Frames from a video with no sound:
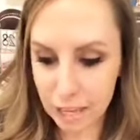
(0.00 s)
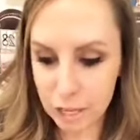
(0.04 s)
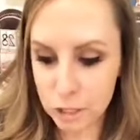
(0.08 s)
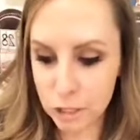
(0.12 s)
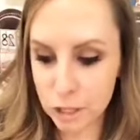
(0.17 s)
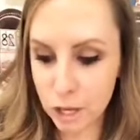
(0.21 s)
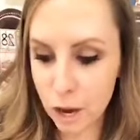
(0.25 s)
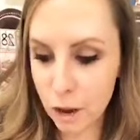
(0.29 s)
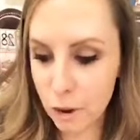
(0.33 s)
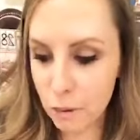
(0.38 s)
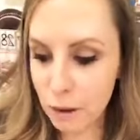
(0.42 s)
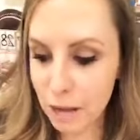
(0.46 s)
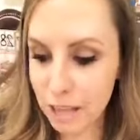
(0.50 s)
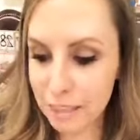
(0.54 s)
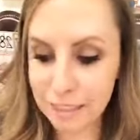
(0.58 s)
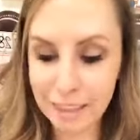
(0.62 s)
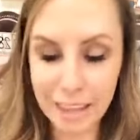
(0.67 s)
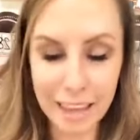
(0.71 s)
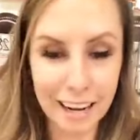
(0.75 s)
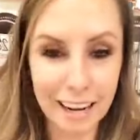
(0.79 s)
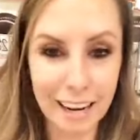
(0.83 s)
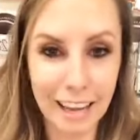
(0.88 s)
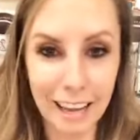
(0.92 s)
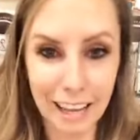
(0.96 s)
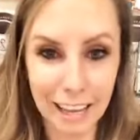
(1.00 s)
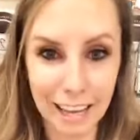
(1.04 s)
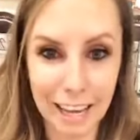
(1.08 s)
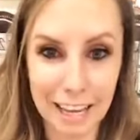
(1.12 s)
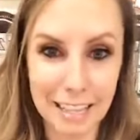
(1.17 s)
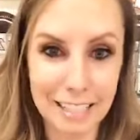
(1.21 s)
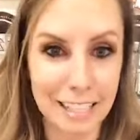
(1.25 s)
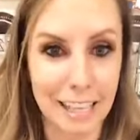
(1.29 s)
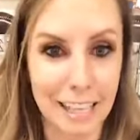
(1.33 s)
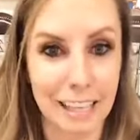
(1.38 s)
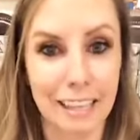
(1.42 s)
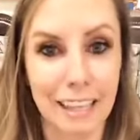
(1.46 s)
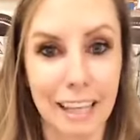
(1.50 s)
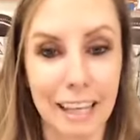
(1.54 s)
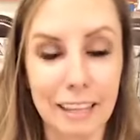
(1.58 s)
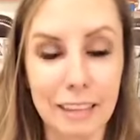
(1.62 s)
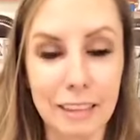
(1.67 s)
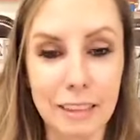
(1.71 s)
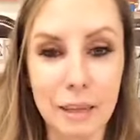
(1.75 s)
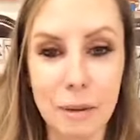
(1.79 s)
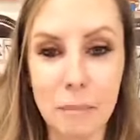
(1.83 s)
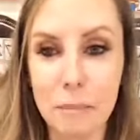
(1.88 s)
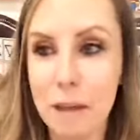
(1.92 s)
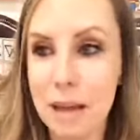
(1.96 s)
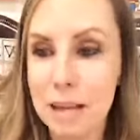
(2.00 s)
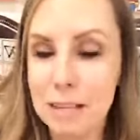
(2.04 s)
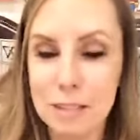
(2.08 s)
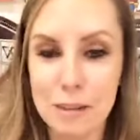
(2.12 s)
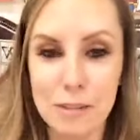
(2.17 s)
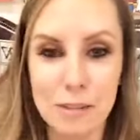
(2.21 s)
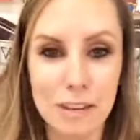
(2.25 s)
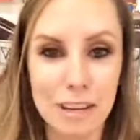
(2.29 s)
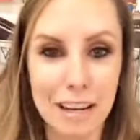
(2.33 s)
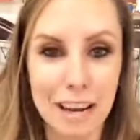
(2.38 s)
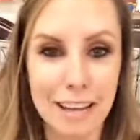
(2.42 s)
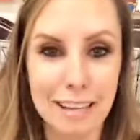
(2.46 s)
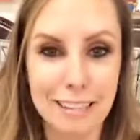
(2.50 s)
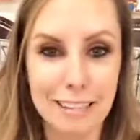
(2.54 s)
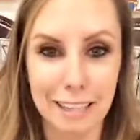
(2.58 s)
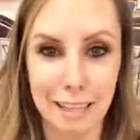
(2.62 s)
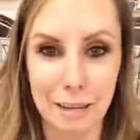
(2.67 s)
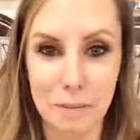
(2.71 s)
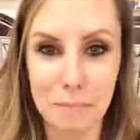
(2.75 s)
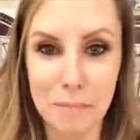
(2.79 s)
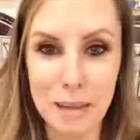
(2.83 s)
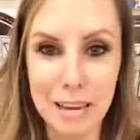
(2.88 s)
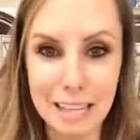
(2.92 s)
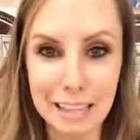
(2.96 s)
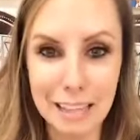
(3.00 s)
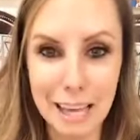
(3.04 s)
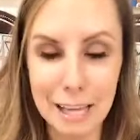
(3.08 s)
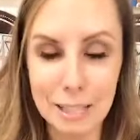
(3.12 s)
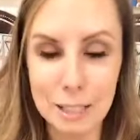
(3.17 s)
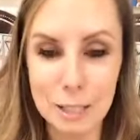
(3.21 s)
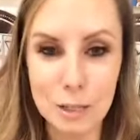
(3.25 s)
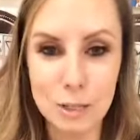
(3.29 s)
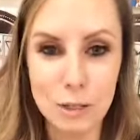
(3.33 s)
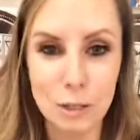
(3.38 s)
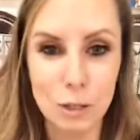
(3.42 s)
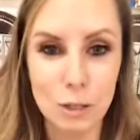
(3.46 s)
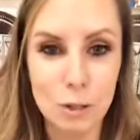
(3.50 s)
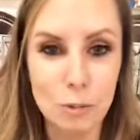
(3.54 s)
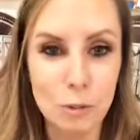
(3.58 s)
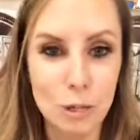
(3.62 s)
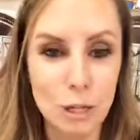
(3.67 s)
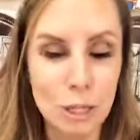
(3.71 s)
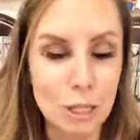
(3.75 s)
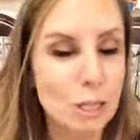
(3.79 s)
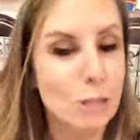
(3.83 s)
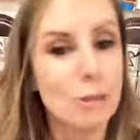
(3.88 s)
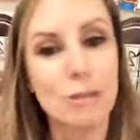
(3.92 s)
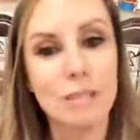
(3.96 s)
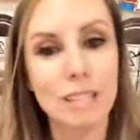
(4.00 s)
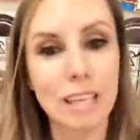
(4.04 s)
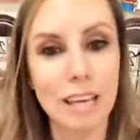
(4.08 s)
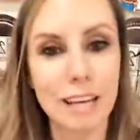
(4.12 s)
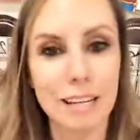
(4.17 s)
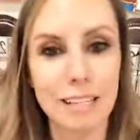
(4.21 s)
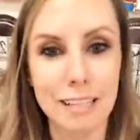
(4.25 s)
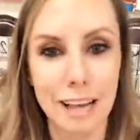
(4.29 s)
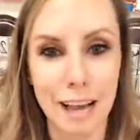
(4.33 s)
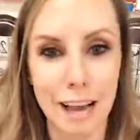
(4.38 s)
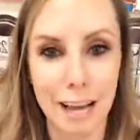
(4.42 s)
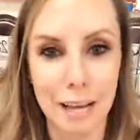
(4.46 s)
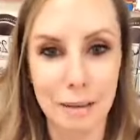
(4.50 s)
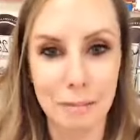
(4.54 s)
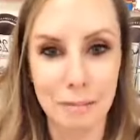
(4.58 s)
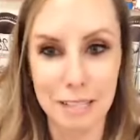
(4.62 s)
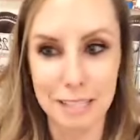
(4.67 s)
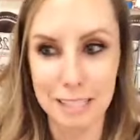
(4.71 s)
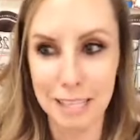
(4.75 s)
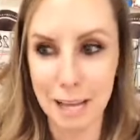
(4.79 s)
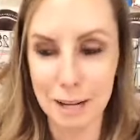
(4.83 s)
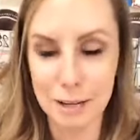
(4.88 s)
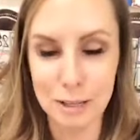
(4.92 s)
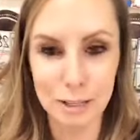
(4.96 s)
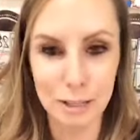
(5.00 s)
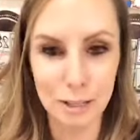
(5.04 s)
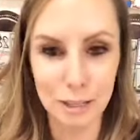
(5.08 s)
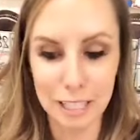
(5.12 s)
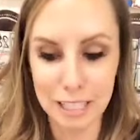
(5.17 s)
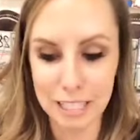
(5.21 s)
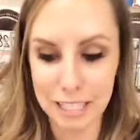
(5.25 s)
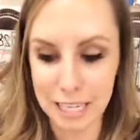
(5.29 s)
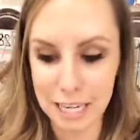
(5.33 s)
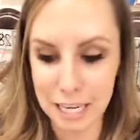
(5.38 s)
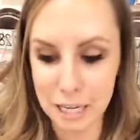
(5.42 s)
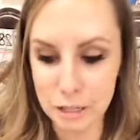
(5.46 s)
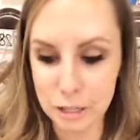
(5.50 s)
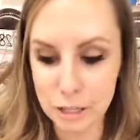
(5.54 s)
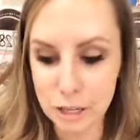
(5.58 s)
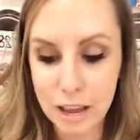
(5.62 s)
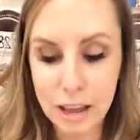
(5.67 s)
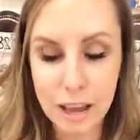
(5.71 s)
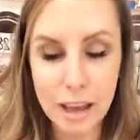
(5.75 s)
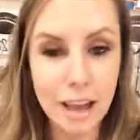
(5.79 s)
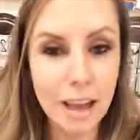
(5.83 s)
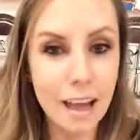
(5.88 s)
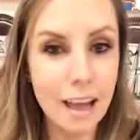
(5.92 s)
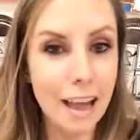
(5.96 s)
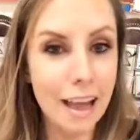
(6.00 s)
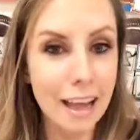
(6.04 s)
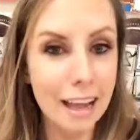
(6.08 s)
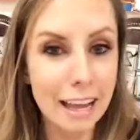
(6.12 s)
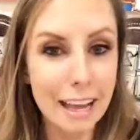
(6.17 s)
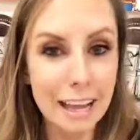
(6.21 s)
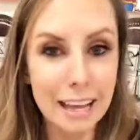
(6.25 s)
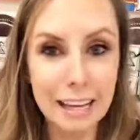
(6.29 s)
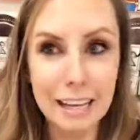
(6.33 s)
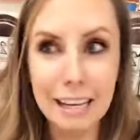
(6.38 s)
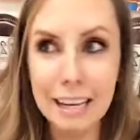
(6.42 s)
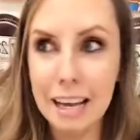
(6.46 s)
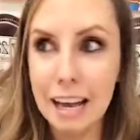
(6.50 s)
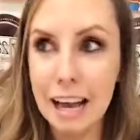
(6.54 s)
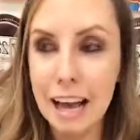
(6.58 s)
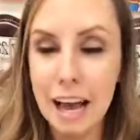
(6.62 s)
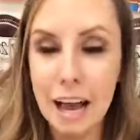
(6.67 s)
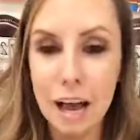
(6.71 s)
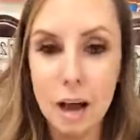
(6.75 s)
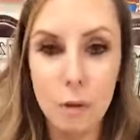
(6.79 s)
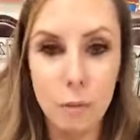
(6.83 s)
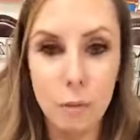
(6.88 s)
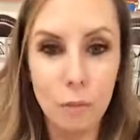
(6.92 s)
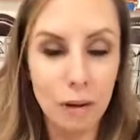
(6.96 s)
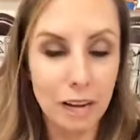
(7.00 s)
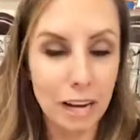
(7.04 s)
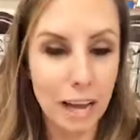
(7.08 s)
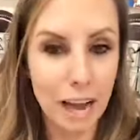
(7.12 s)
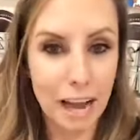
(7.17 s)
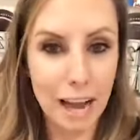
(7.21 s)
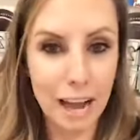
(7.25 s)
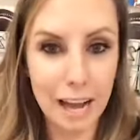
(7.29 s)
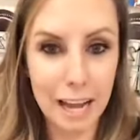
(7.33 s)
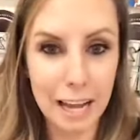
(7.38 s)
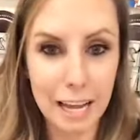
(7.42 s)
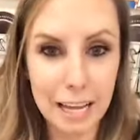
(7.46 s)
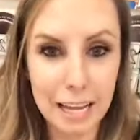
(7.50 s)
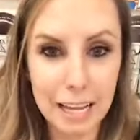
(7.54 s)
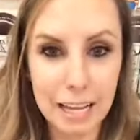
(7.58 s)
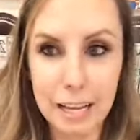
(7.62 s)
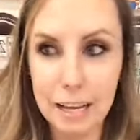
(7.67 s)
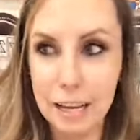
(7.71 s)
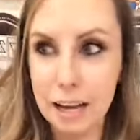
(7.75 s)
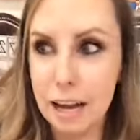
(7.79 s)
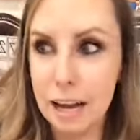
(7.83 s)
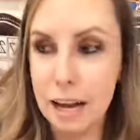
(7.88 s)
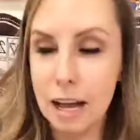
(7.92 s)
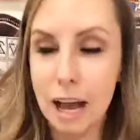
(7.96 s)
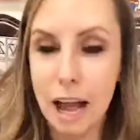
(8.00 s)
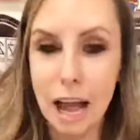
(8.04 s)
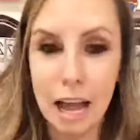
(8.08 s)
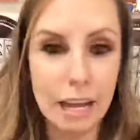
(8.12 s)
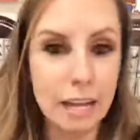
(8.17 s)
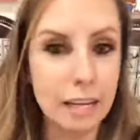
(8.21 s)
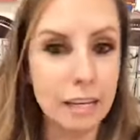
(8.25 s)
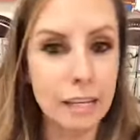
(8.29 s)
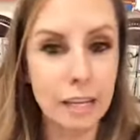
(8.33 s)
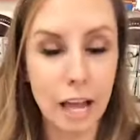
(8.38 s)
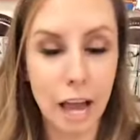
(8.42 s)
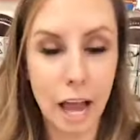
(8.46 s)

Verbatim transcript: So, and then, like I said, like the mess of the day is like a mini lesson, so you want to use that time intentionally teach. And when I, I,